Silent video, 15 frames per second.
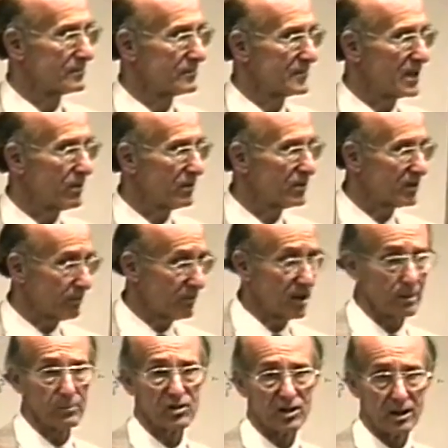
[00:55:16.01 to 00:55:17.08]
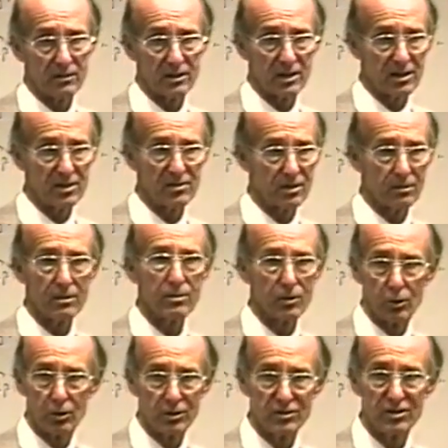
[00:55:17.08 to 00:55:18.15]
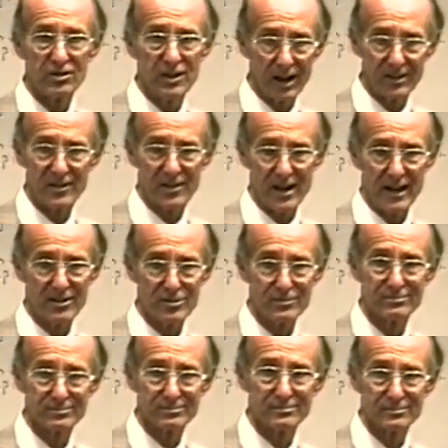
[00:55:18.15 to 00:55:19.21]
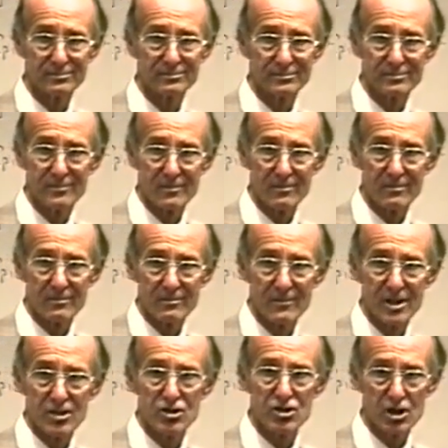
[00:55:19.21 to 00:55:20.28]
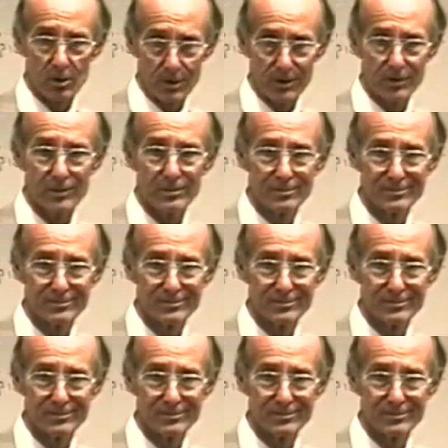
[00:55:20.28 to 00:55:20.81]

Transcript: Now, it's sometimes said that Eastern thought does that. Show us.